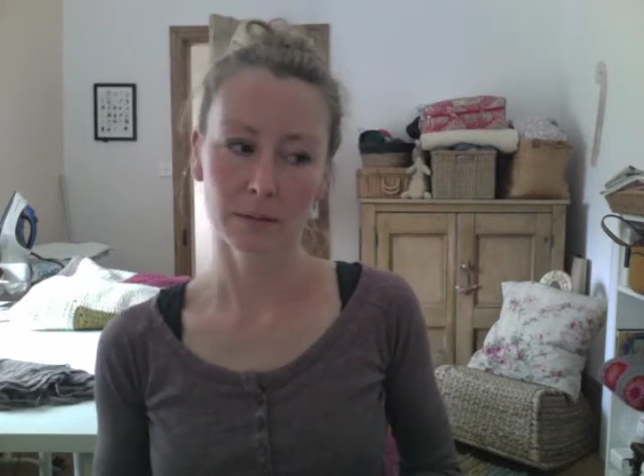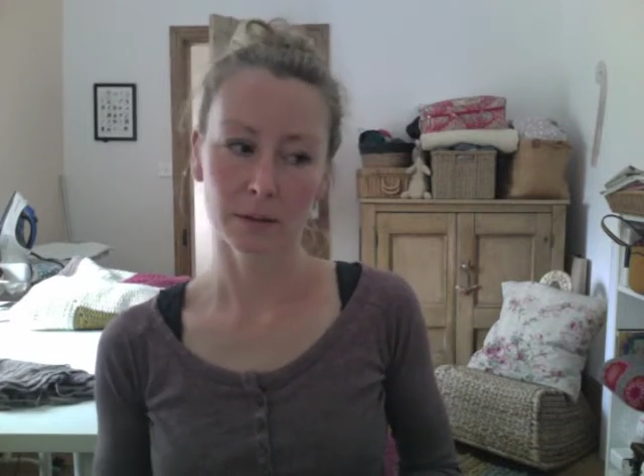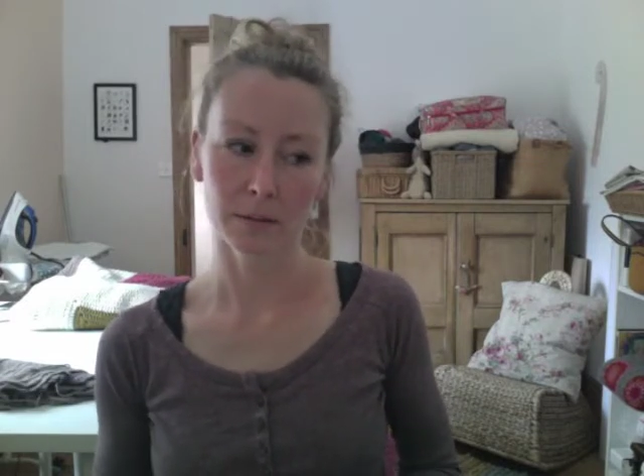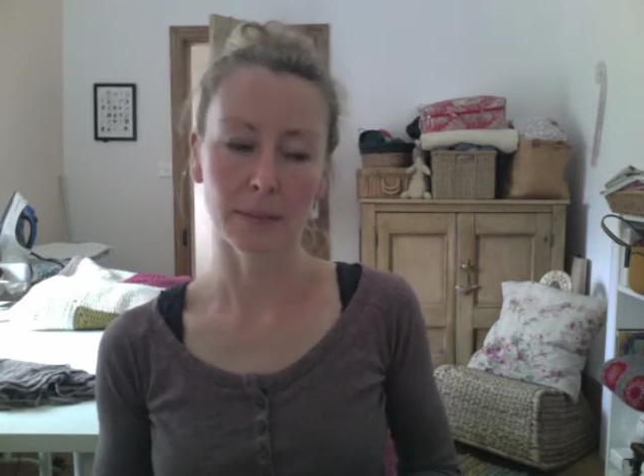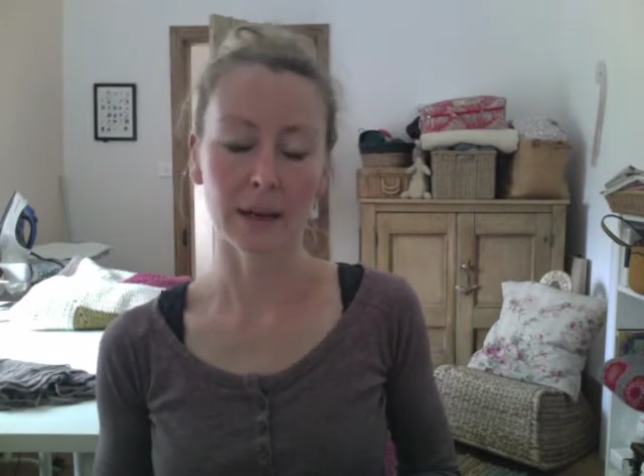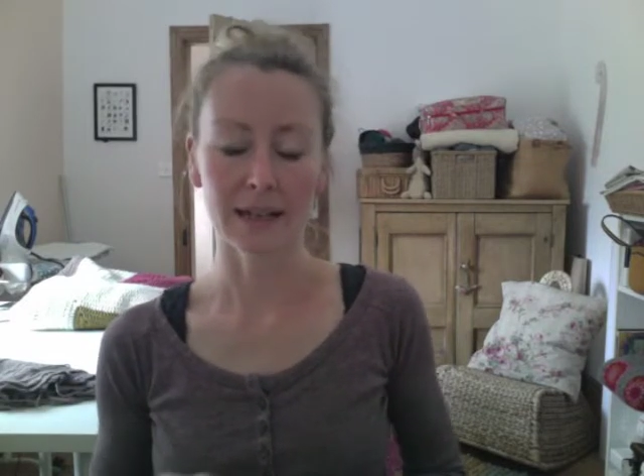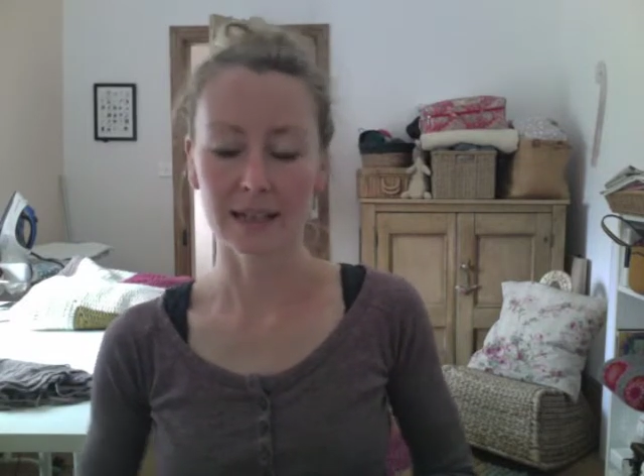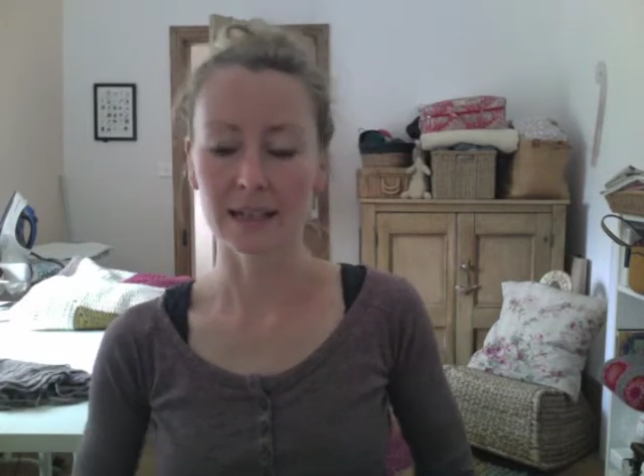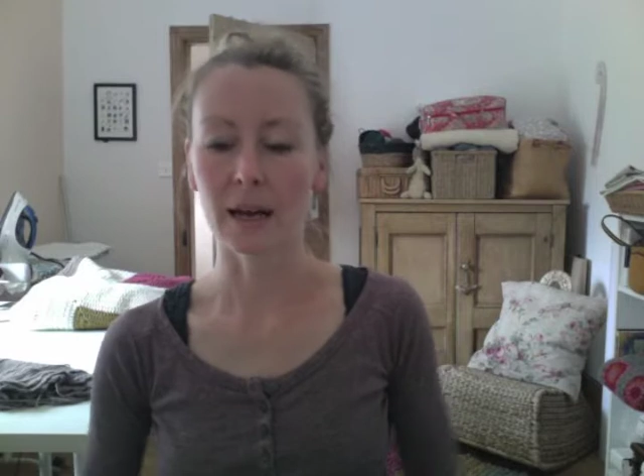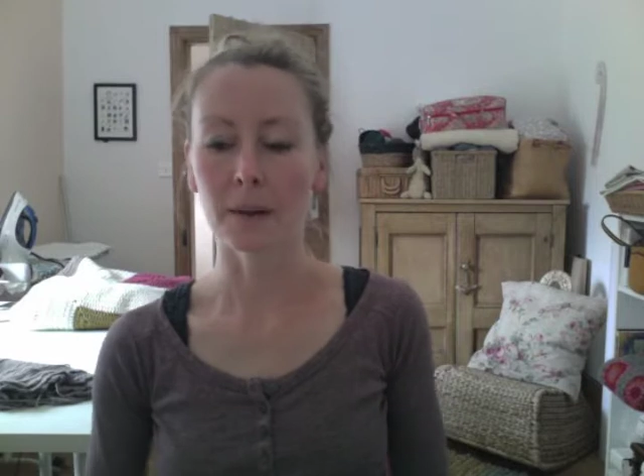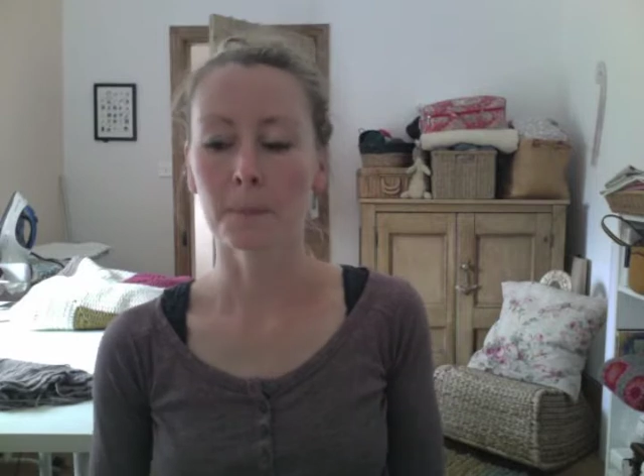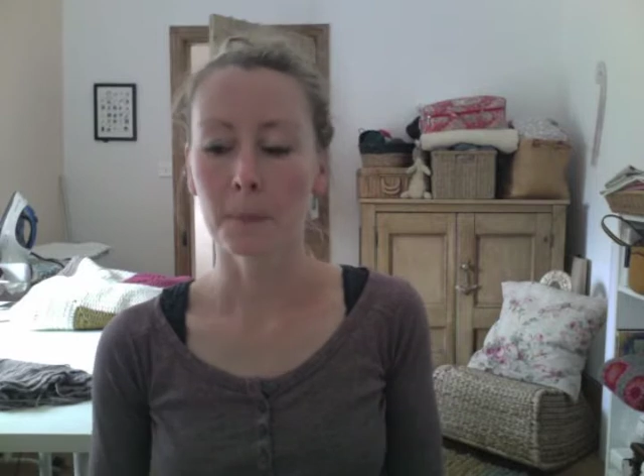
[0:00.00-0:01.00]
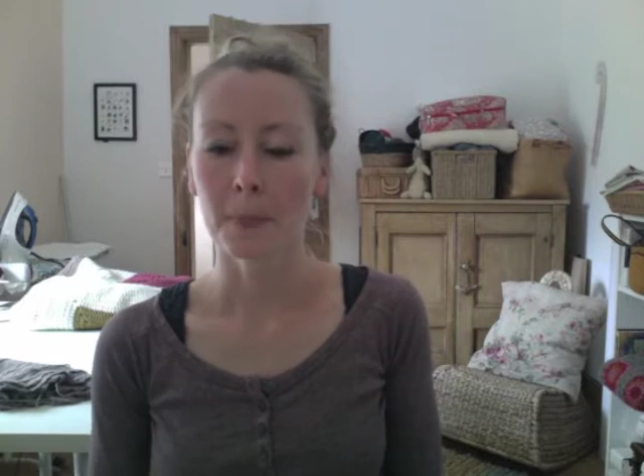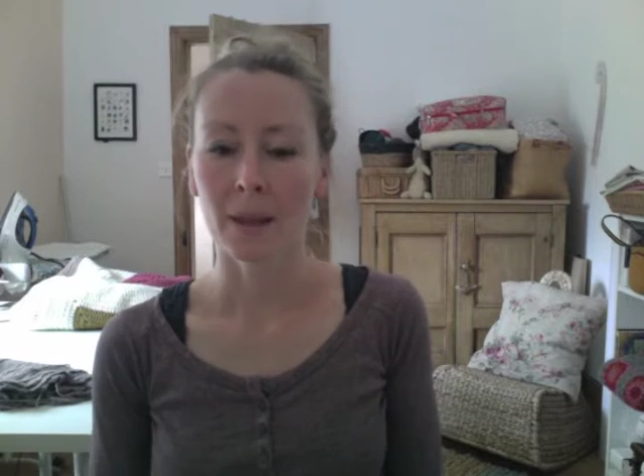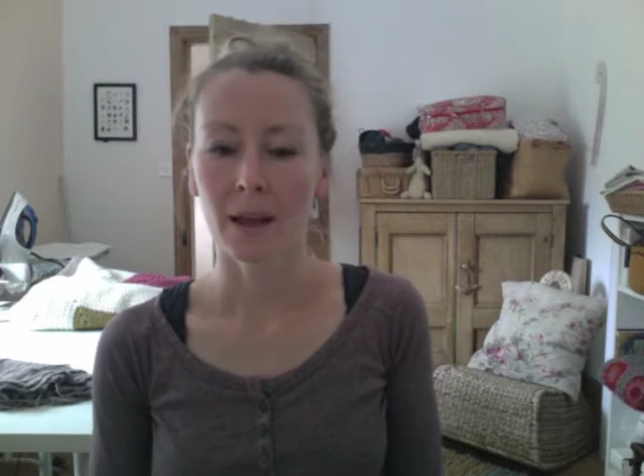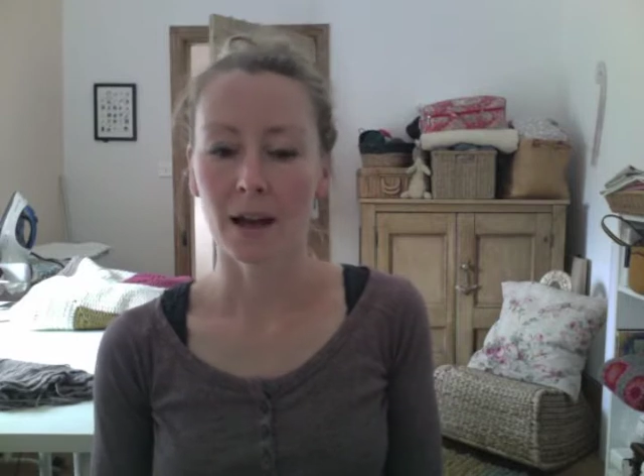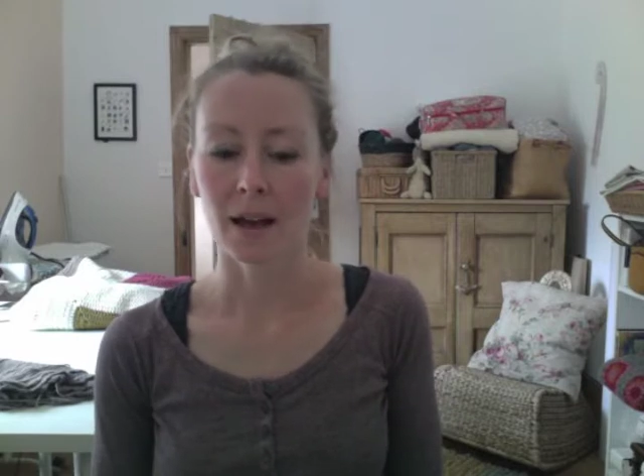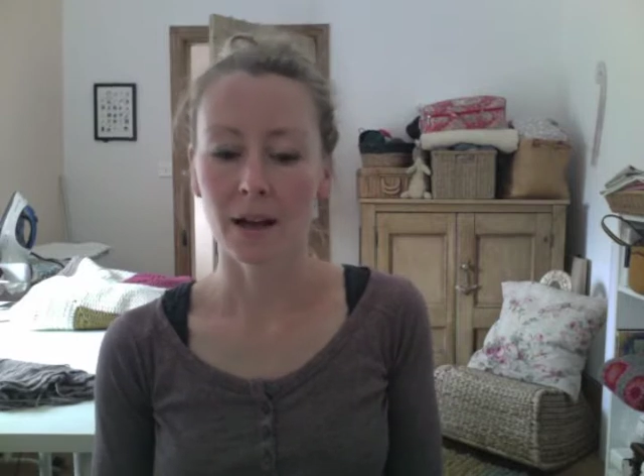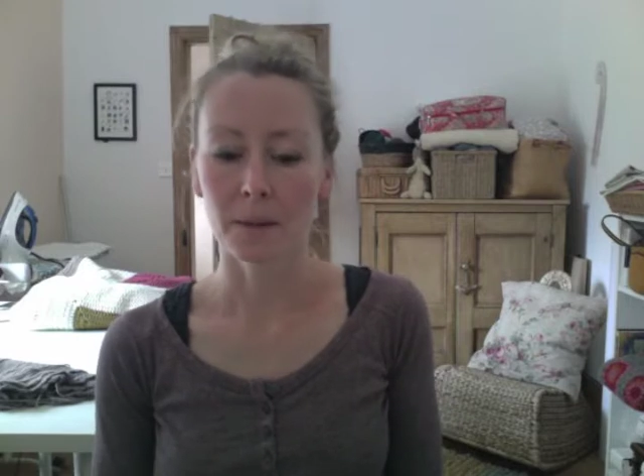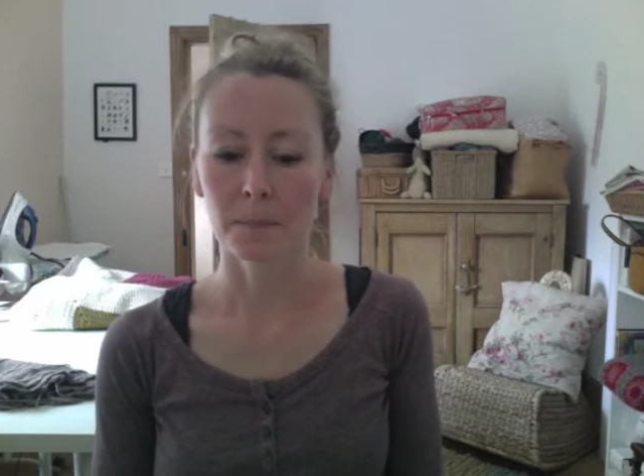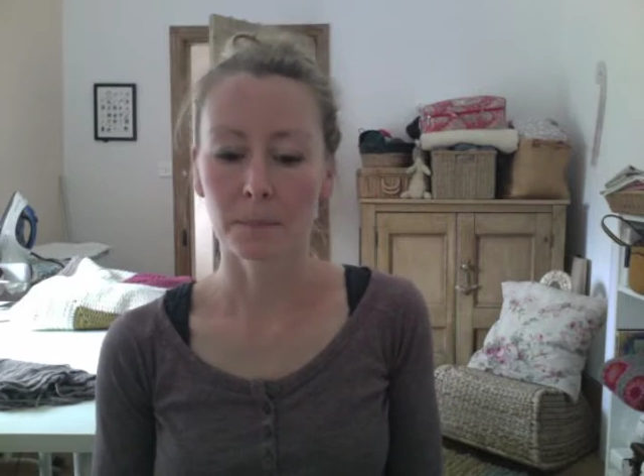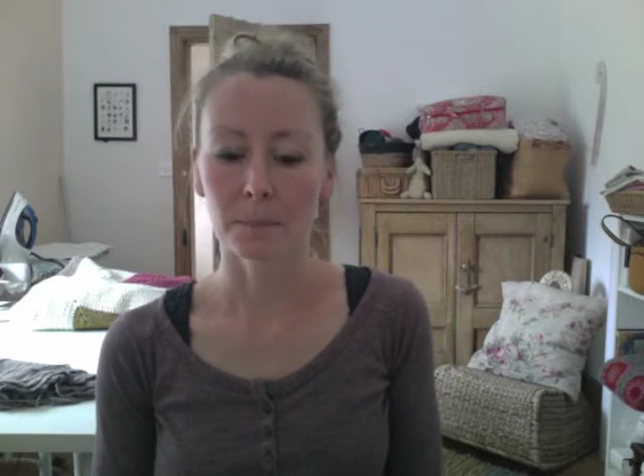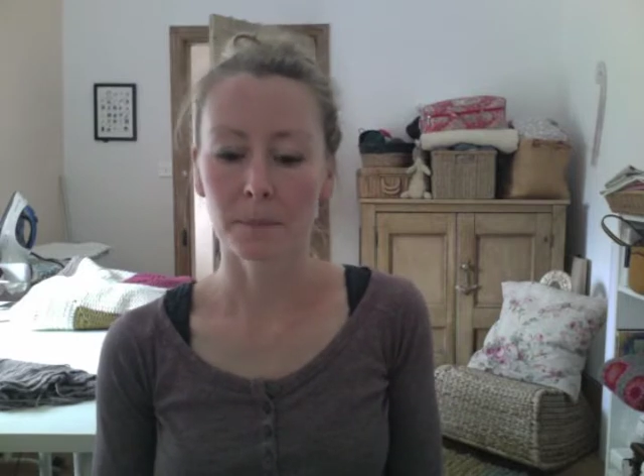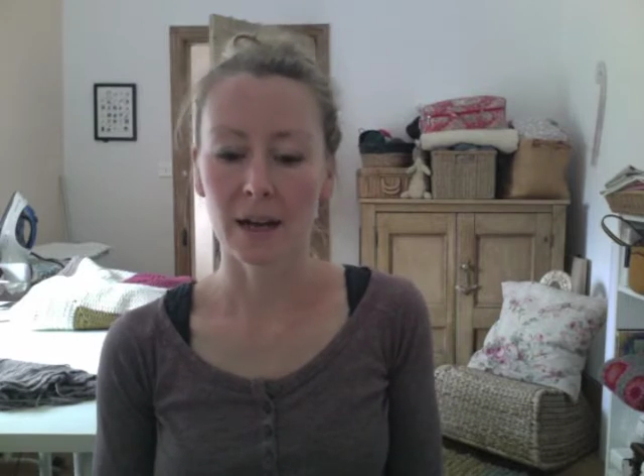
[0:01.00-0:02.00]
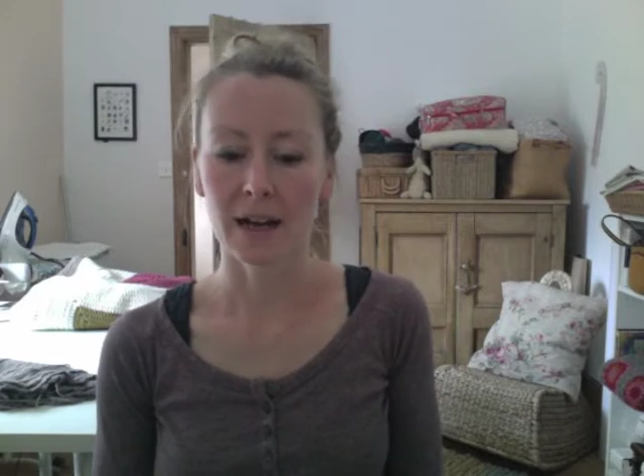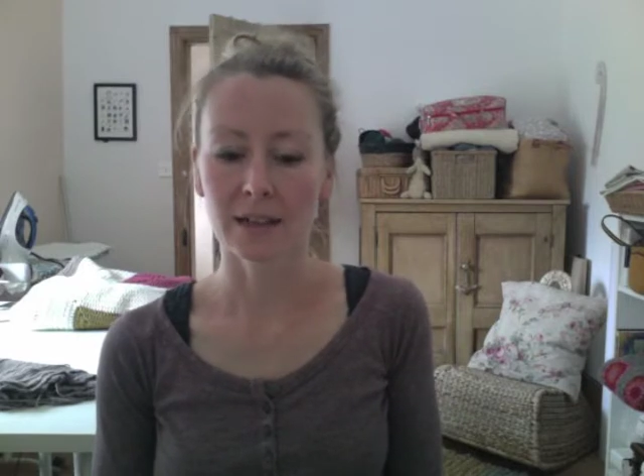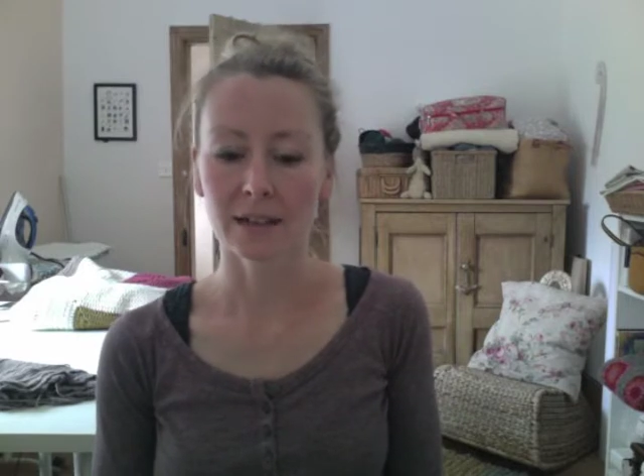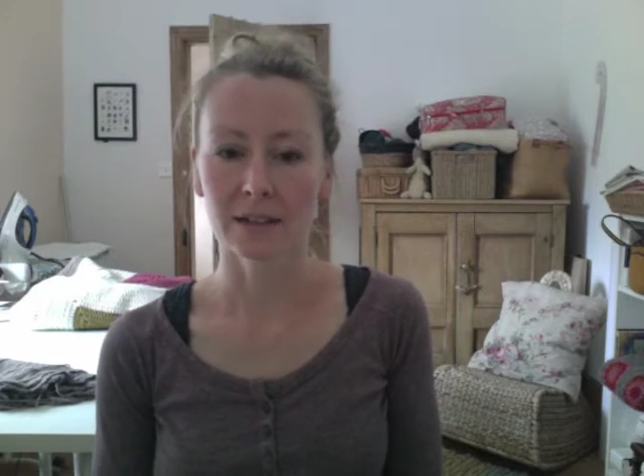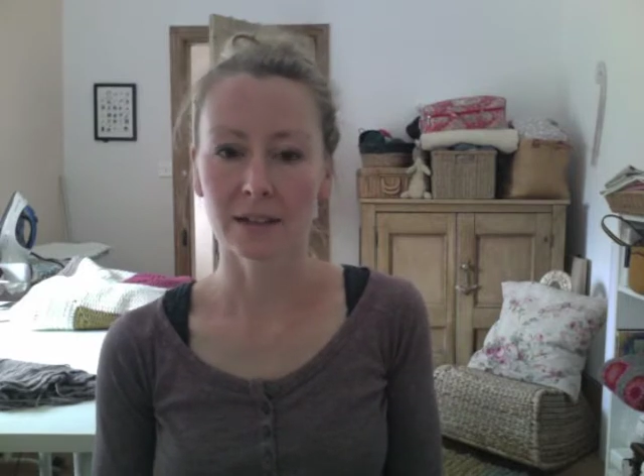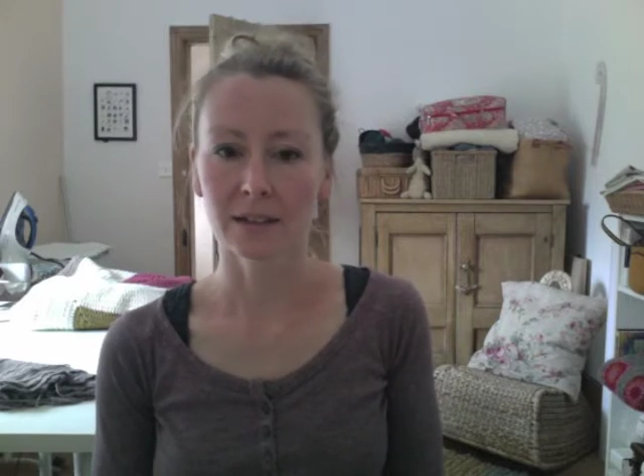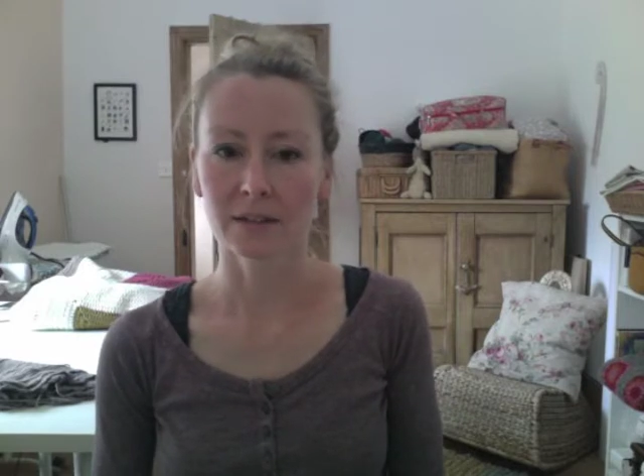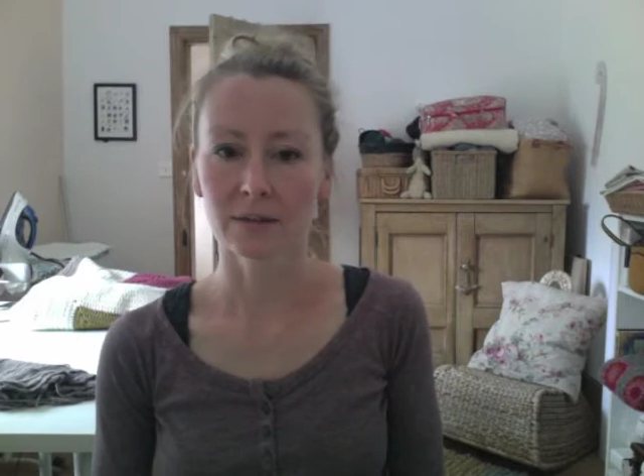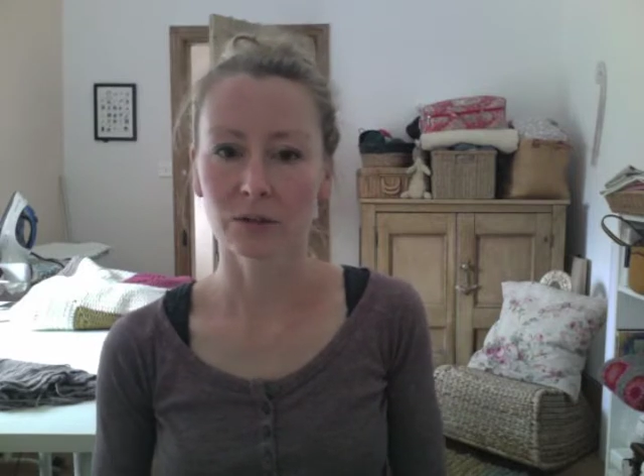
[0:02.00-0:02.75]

yeah, and